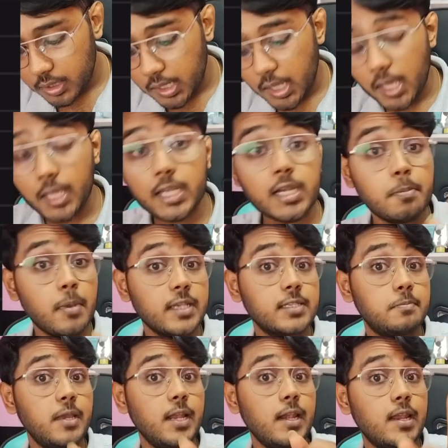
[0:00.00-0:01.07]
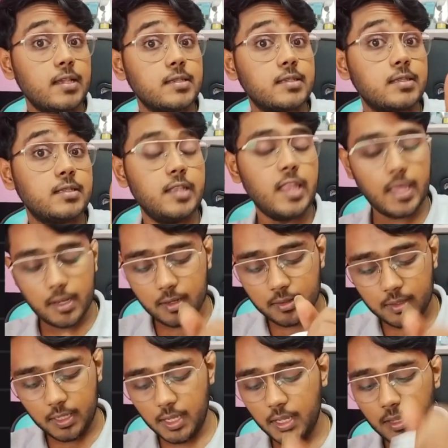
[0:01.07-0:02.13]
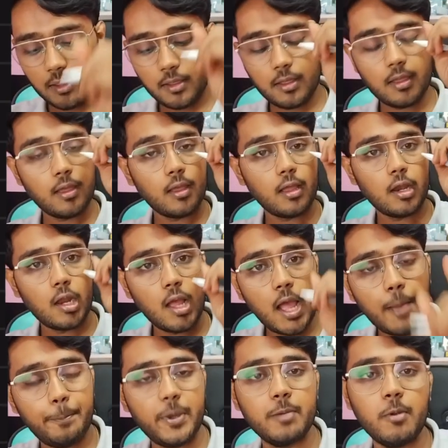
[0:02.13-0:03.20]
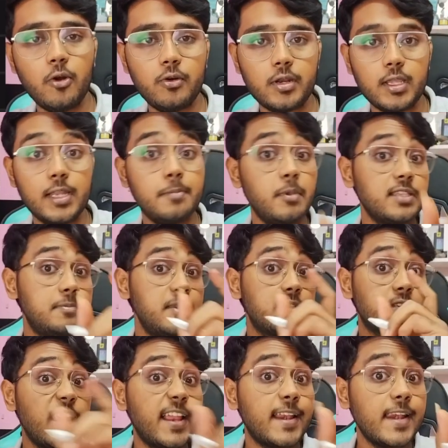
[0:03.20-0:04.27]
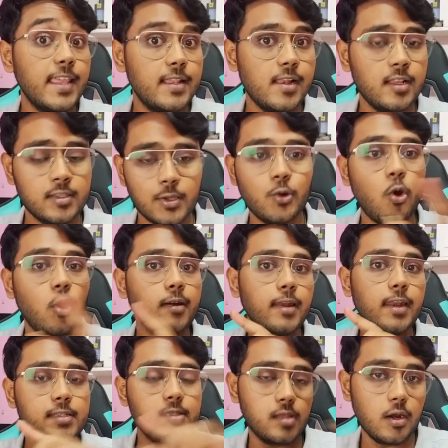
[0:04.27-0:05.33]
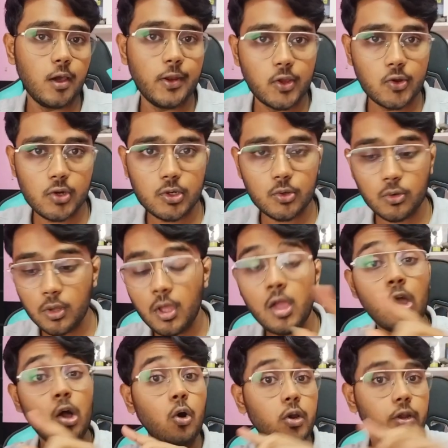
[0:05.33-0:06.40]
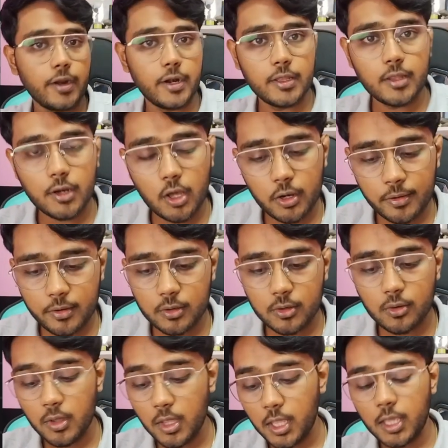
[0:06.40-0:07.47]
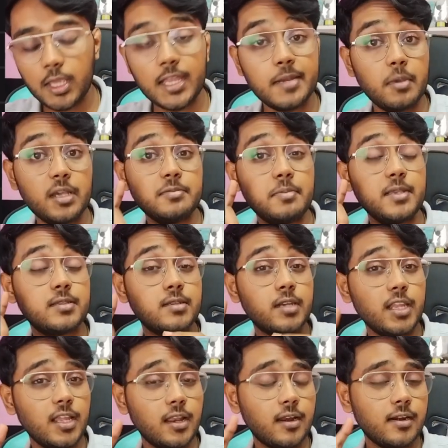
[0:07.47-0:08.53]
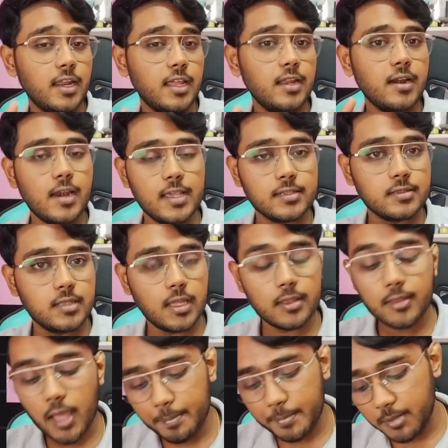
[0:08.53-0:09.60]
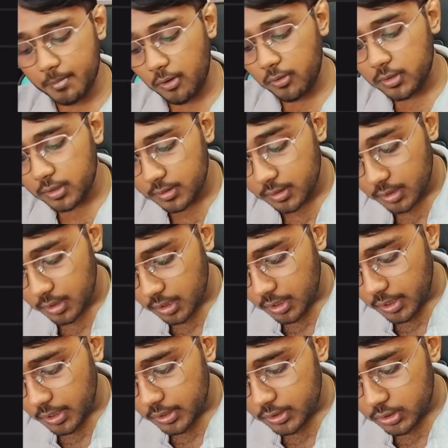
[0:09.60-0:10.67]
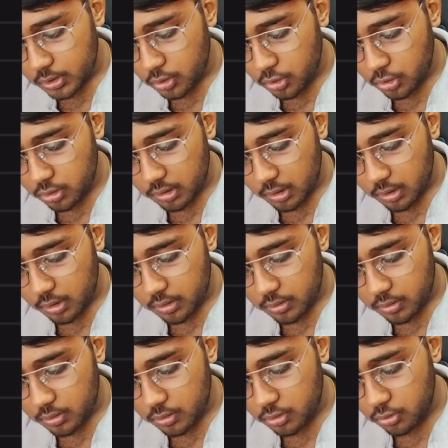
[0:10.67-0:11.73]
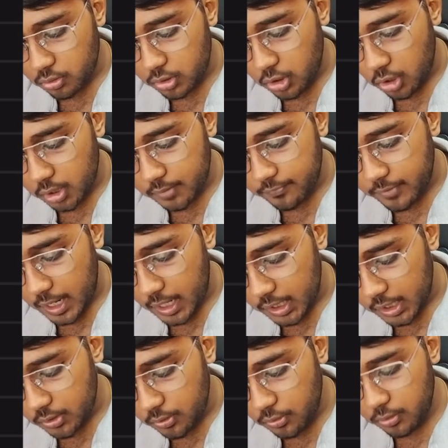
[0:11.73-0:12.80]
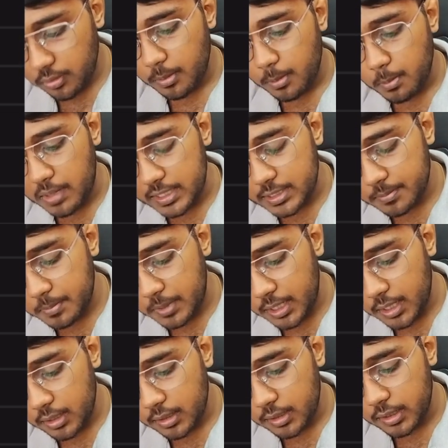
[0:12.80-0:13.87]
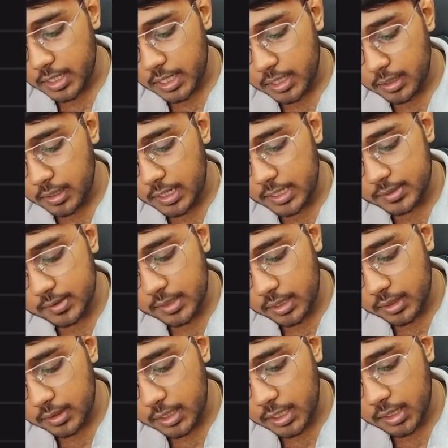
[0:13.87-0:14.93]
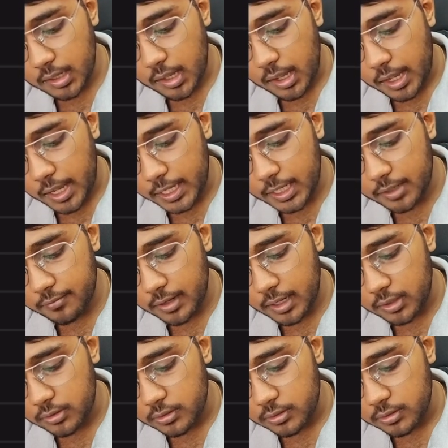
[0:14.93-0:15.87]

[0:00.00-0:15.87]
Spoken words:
it must be less than the upper boundary. It must be strictly less, not less than or equal to or greater than or equal to. It must be strictly less than the upper bound. So root dot value must be less than the higher value.